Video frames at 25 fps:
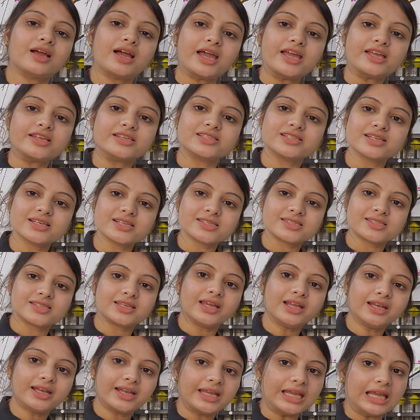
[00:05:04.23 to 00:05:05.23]
I just
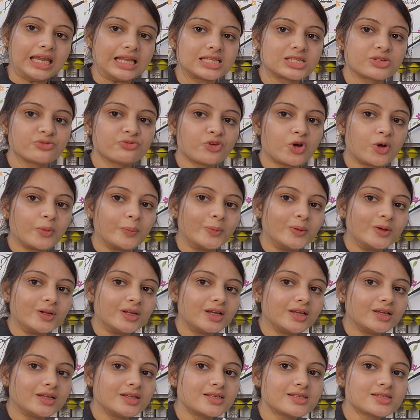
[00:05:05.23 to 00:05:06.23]
said 8's
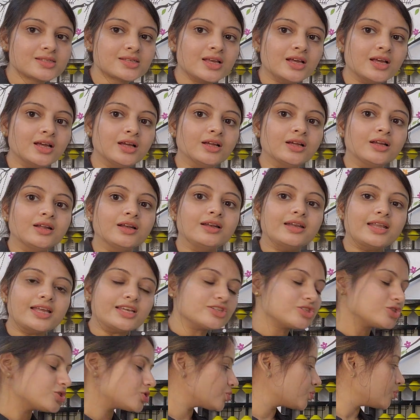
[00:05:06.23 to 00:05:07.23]
formula is
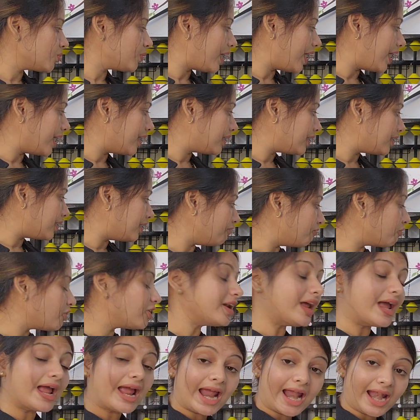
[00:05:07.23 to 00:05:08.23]
less 2 add 10. For
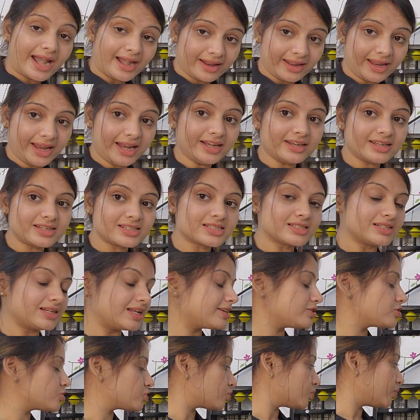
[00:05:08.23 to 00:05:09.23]
add 8, it's
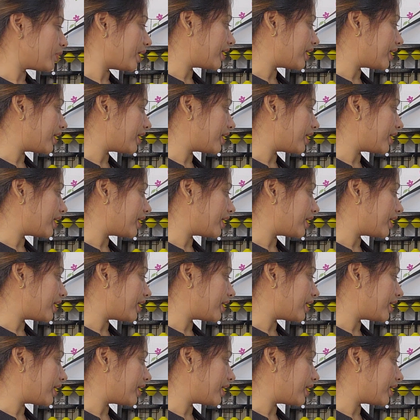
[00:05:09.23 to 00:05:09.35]
less 2